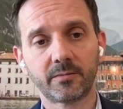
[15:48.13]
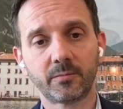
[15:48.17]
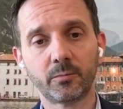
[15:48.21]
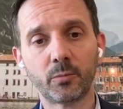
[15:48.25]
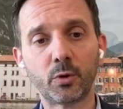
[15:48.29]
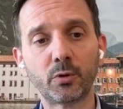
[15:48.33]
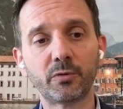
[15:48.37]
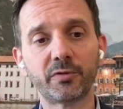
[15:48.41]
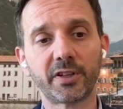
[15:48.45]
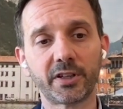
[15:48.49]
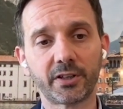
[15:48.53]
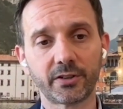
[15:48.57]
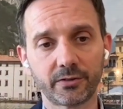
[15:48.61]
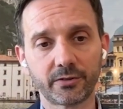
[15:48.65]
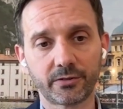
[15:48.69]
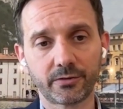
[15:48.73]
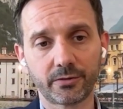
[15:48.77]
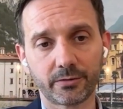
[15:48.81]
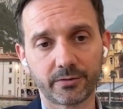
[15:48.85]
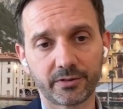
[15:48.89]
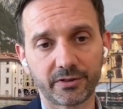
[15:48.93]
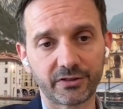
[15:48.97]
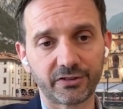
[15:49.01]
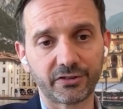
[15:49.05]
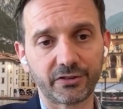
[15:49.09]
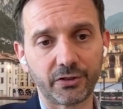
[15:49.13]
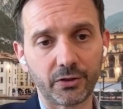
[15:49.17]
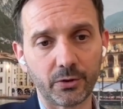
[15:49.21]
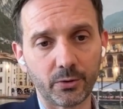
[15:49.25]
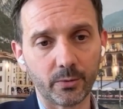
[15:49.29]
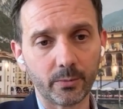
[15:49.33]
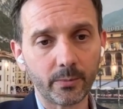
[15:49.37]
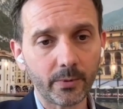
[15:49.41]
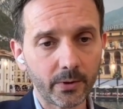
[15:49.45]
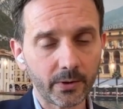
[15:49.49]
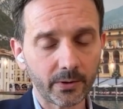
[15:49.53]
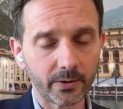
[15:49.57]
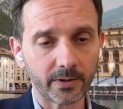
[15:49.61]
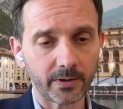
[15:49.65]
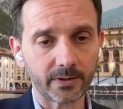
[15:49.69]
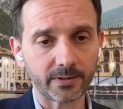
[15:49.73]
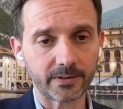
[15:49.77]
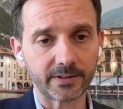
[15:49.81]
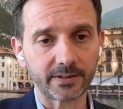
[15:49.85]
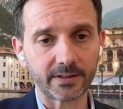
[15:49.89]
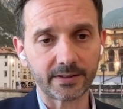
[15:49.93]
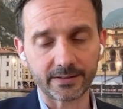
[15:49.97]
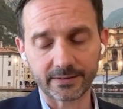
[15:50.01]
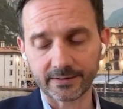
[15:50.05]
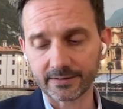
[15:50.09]
moving to this new
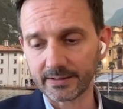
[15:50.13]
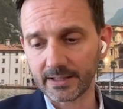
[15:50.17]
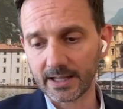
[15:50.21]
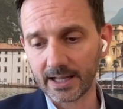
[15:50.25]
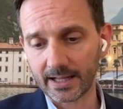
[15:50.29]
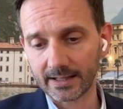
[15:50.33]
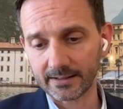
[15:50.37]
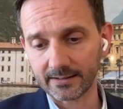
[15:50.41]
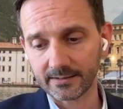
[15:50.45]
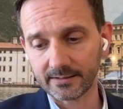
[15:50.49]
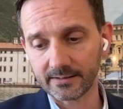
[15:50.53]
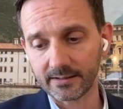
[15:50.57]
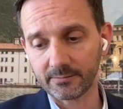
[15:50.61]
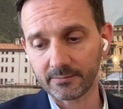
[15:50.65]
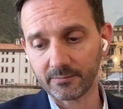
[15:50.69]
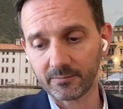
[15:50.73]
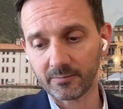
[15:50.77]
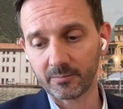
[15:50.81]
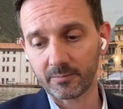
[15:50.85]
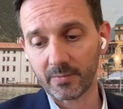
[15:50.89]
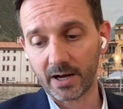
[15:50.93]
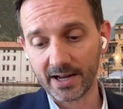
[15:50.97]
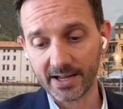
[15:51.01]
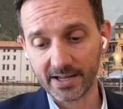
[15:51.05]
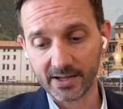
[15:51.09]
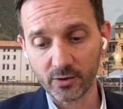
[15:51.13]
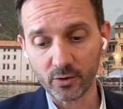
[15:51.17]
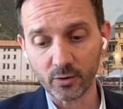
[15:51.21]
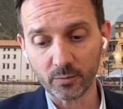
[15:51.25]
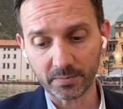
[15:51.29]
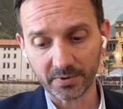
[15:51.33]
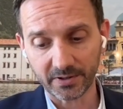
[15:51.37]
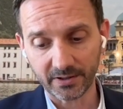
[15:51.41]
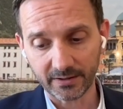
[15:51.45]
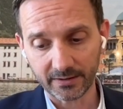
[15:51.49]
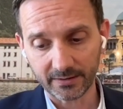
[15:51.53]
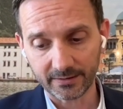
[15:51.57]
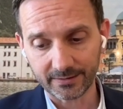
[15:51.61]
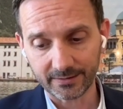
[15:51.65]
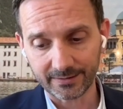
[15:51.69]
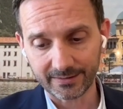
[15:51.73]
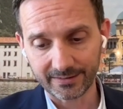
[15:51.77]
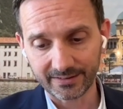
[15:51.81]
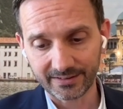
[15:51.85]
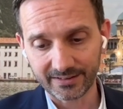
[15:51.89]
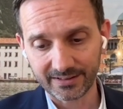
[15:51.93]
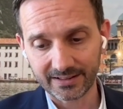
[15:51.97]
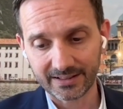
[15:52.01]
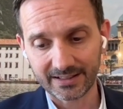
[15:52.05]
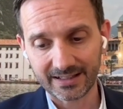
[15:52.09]
world is that my hope
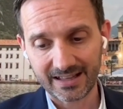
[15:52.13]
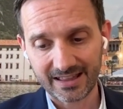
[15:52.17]
is